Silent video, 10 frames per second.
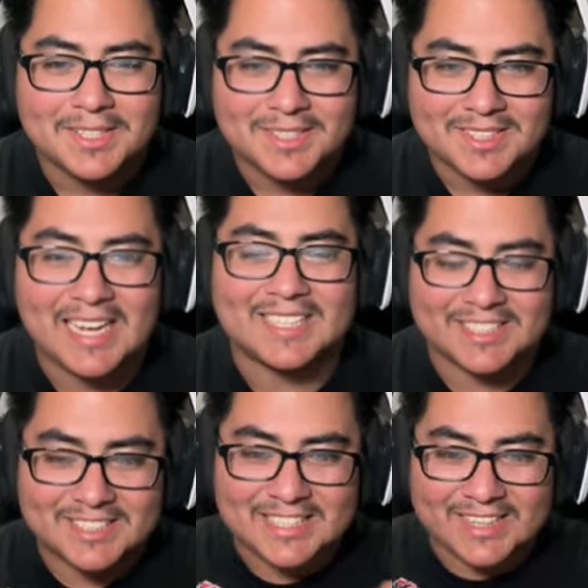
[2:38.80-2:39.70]
Yeah,
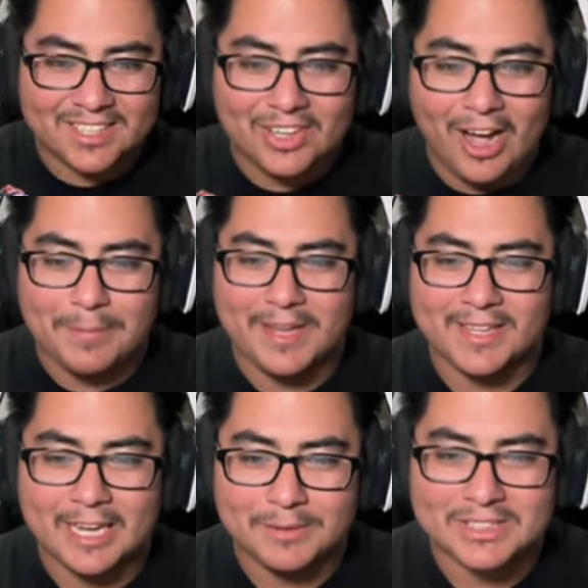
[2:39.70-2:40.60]
this is like the lobby
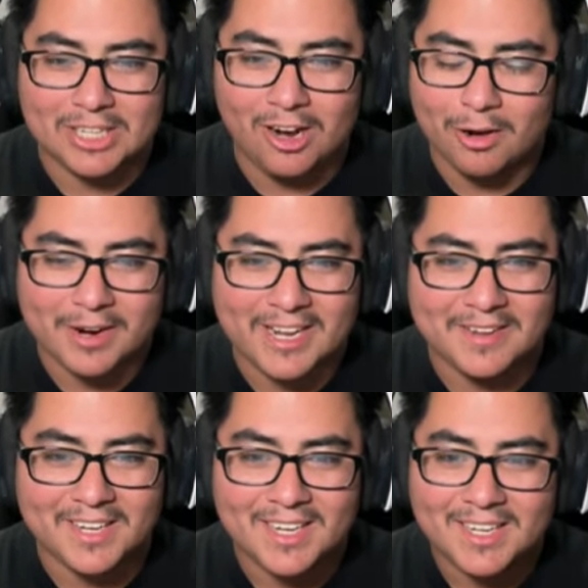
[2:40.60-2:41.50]
that we saw
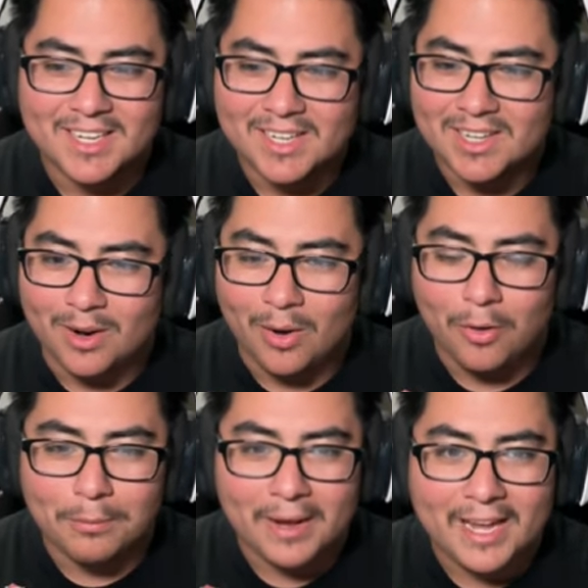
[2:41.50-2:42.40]
already.
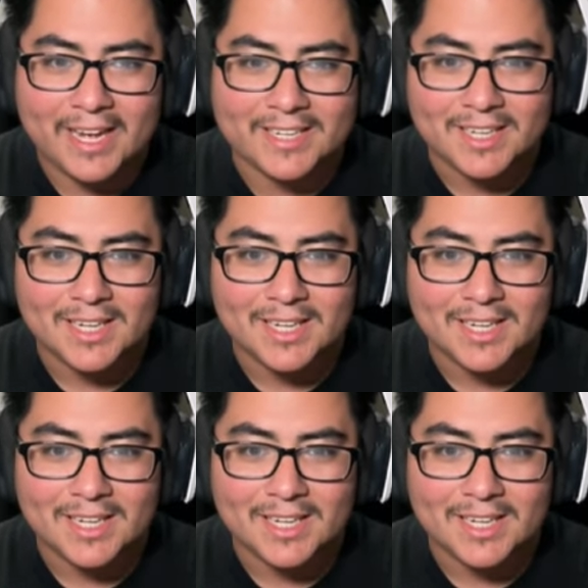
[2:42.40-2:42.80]
Oh man.